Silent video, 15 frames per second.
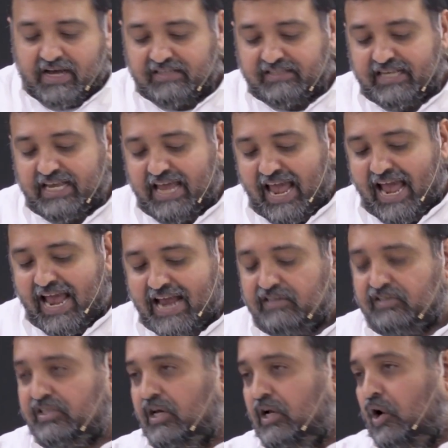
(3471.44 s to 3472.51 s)
answer
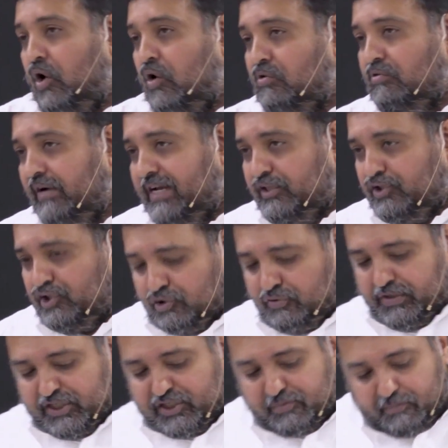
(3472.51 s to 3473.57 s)
only
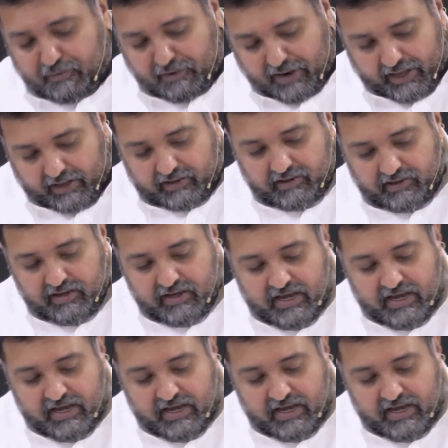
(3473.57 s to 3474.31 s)
Jewish prayer. In